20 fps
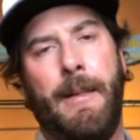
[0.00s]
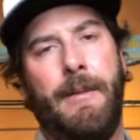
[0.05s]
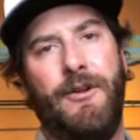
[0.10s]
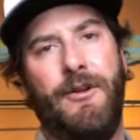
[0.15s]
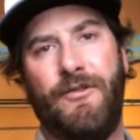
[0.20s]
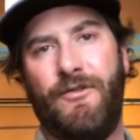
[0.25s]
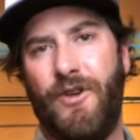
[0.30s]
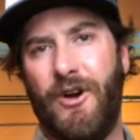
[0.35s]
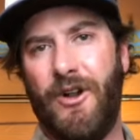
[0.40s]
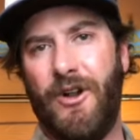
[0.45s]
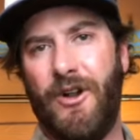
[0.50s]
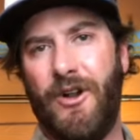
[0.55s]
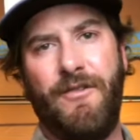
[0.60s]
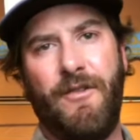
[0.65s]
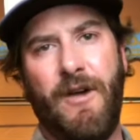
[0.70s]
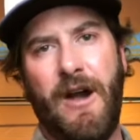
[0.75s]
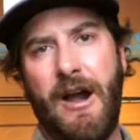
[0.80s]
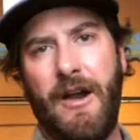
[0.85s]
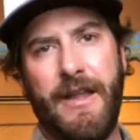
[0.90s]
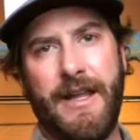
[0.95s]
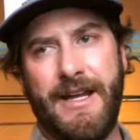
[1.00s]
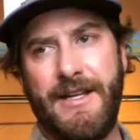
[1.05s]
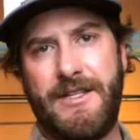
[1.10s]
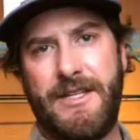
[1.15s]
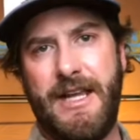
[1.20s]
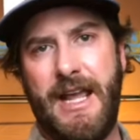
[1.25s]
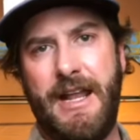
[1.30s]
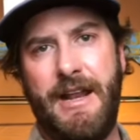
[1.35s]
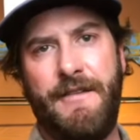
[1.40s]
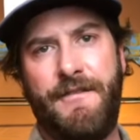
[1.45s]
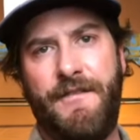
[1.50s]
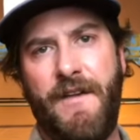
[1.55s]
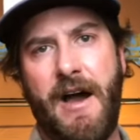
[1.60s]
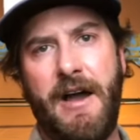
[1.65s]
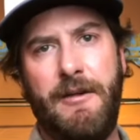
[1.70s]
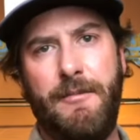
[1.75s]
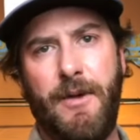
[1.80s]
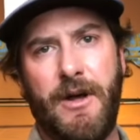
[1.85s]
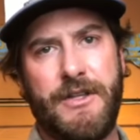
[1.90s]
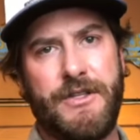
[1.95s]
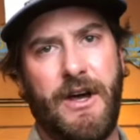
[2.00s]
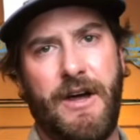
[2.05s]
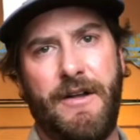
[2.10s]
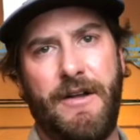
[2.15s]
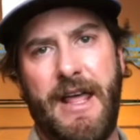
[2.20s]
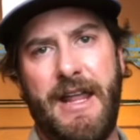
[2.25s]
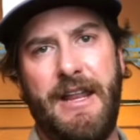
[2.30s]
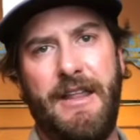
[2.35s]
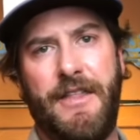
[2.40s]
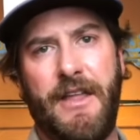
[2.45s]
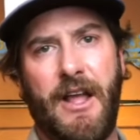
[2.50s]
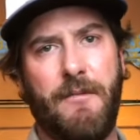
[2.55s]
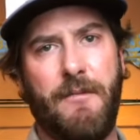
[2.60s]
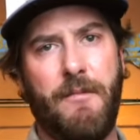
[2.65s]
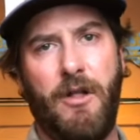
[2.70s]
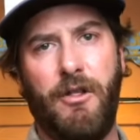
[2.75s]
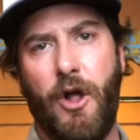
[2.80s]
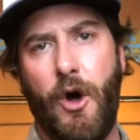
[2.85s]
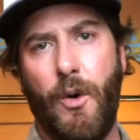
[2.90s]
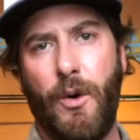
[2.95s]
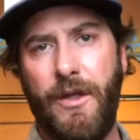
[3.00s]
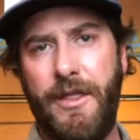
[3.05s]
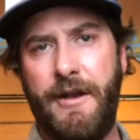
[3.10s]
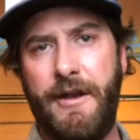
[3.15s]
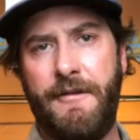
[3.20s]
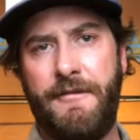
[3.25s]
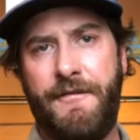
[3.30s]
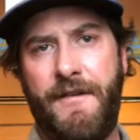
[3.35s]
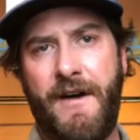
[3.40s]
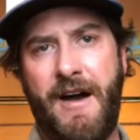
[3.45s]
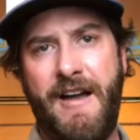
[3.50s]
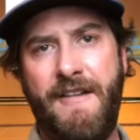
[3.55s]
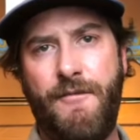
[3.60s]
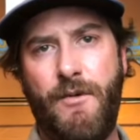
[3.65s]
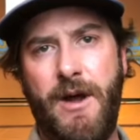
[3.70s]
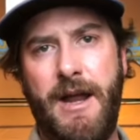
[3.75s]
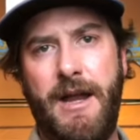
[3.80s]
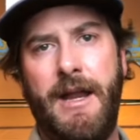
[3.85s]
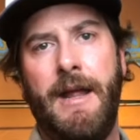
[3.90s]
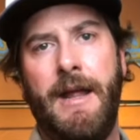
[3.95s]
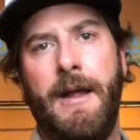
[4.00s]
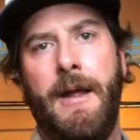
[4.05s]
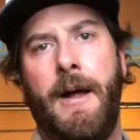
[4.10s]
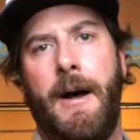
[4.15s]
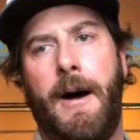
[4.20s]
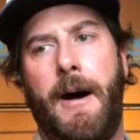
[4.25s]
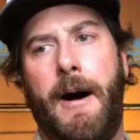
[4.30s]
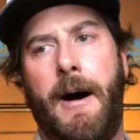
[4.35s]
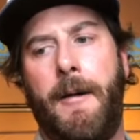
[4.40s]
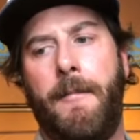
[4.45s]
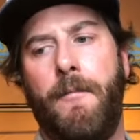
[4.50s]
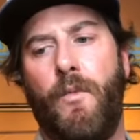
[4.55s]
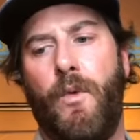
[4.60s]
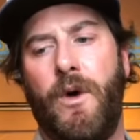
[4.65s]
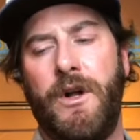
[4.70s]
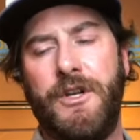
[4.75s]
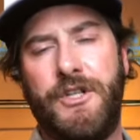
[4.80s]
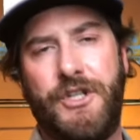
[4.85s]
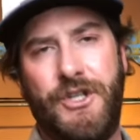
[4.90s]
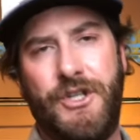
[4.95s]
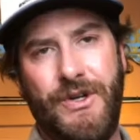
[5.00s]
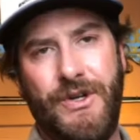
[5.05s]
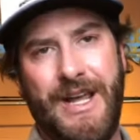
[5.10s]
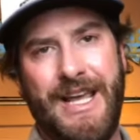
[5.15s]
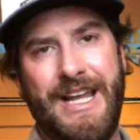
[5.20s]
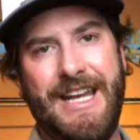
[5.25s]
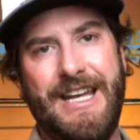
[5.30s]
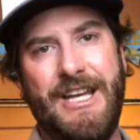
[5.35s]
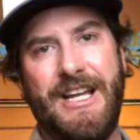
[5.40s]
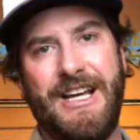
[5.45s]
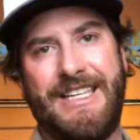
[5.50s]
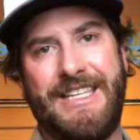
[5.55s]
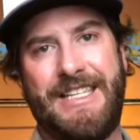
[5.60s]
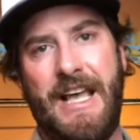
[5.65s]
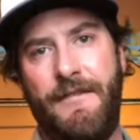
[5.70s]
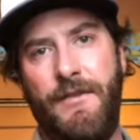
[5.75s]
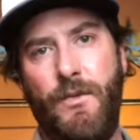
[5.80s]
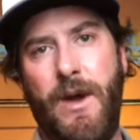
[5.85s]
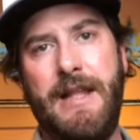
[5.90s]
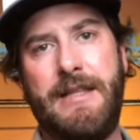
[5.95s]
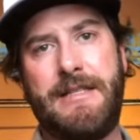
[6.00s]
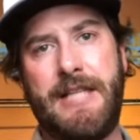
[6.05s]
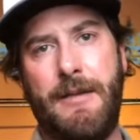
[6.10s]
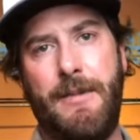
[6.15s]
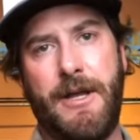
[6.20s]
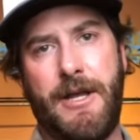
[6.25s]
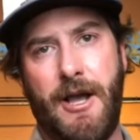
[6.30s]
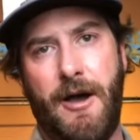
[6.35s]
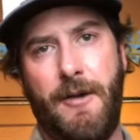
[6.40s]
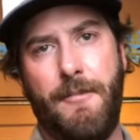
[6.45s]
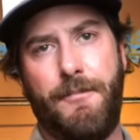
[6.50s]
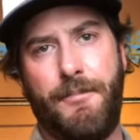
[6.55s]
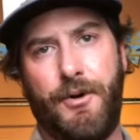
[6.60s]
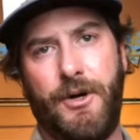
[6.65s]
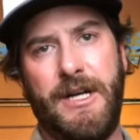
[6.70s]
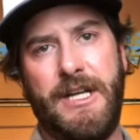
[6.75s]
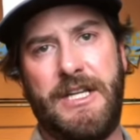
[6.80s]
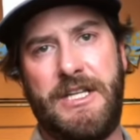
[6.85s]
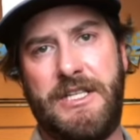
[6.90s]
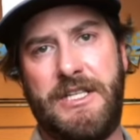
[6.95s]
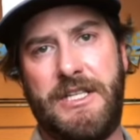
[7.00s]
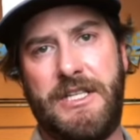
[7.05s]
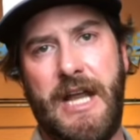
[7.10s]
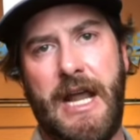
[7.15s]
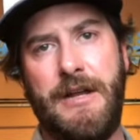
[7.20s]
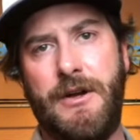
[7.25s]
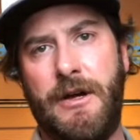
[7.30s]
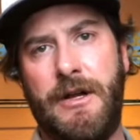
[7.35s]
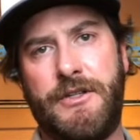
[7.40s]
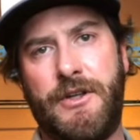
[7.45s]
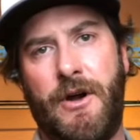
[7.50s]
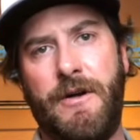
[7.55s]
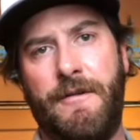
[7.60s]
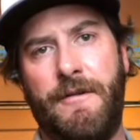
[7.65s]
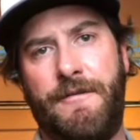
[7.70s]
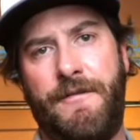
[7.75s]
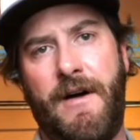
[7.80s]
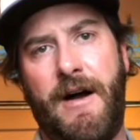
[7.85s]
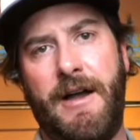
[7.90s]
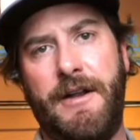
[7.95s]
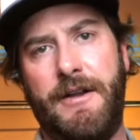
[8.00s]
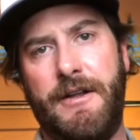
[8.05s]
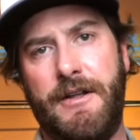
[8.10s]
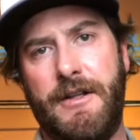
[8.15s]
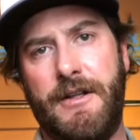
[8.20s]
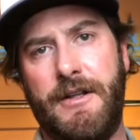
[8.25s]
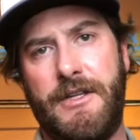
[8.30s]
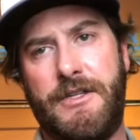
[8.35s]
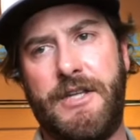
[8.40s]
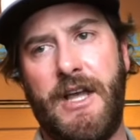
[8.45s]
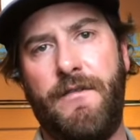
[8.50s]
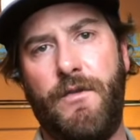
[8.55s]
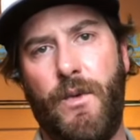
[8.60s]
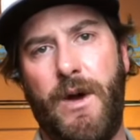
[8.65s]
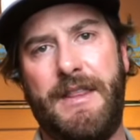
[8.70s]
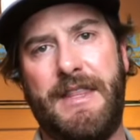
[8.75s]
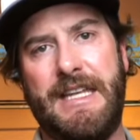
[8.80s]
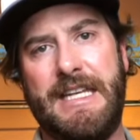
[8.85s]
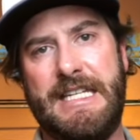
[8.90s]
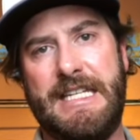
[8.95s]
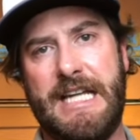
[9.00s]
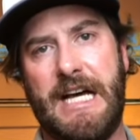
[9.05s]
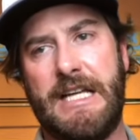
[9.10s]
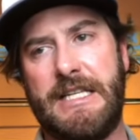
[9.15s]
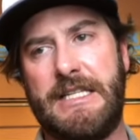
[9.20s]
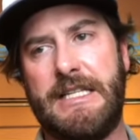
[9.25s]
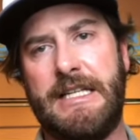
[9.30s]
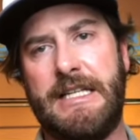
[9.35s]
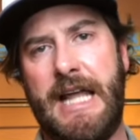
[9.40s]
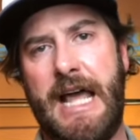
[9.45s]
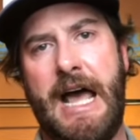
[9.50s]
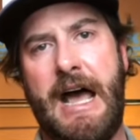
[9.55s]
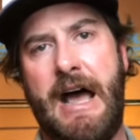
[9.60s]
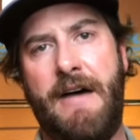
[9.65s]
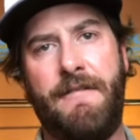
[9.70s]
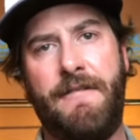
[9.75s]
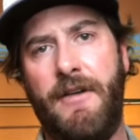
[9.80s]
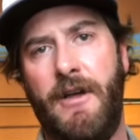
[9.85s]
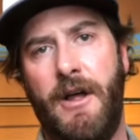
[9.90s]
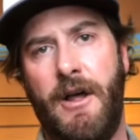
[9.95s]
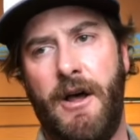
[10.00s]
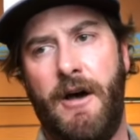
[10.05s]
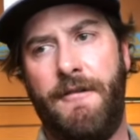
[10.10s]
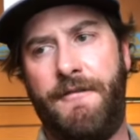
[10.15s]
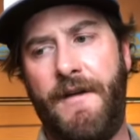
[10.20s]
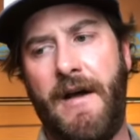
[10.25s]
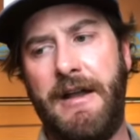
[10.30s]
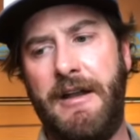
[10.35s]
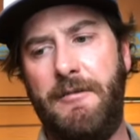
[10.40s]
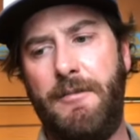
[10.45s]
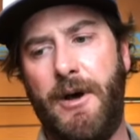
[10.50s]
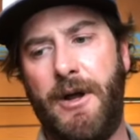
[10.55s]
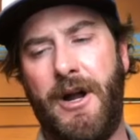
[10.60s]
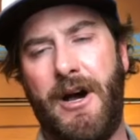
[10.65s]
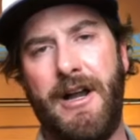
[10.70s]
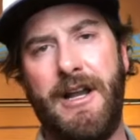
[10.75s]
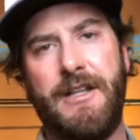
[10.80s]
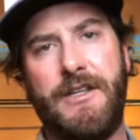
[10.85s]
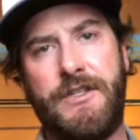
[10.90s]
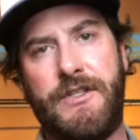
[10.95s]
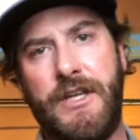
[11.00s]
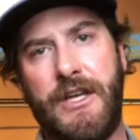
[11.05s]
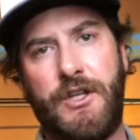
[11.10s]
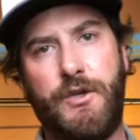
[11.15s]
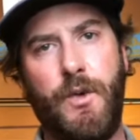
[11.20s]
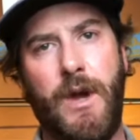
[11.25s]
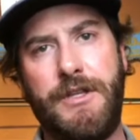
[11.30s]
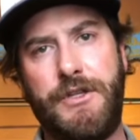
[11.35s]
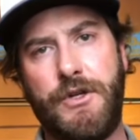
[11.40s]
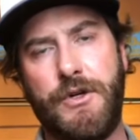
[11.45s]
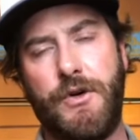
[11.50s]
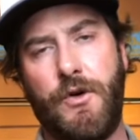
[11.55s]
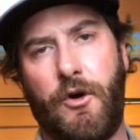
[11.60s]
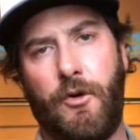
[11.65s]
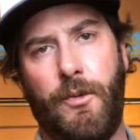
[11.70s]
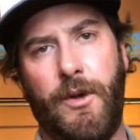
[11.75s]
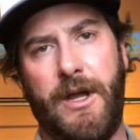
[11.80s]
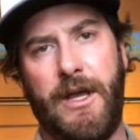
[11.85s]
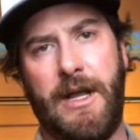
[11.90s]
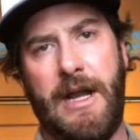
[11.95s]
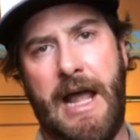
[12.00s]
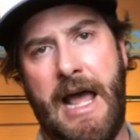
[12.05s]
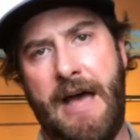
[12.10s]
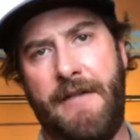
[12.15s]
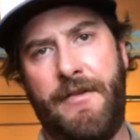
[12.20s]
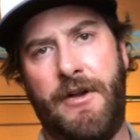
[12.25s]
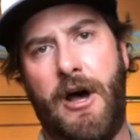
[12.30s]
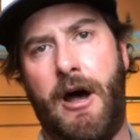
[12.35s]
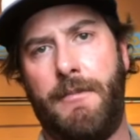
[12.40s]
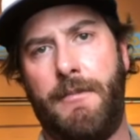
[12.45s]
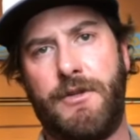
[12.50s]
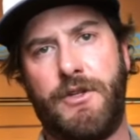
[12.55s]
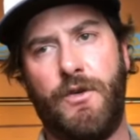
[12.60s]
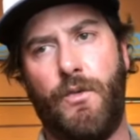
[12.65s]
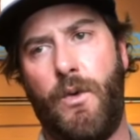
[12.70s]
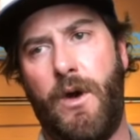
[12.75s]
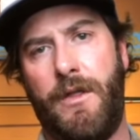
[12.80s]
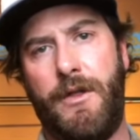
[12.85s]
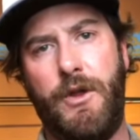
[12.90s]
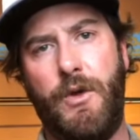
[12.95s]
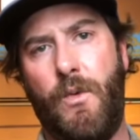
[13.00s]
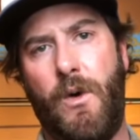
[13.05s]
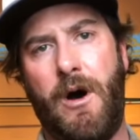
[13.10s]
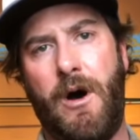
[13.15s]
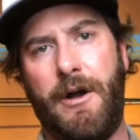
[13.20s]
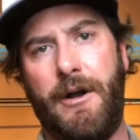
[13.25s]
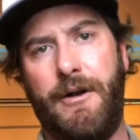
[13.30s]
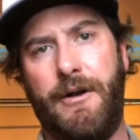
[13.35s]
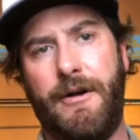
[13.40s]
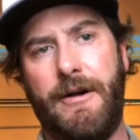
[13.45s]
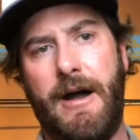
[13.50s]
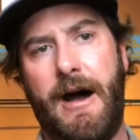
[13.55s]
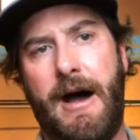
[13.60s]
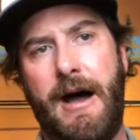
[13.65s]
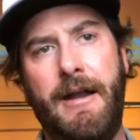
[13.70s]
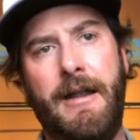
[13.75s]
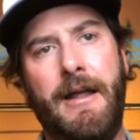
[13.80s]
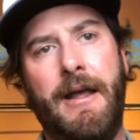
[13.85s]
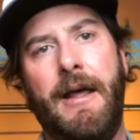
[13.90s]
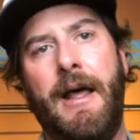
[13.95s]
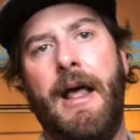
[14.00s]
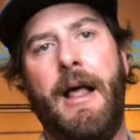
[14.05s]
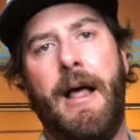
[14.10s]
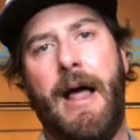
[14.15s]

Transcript: You're really rarely going to see any fighting butts on anything lower than a five weight. Once you get into seven weights, they become pretty standard, and it's hard to find a seven weight that doesn't have a fighting butt on it. Six weights, you're normally going to have an option of whether you want it or not.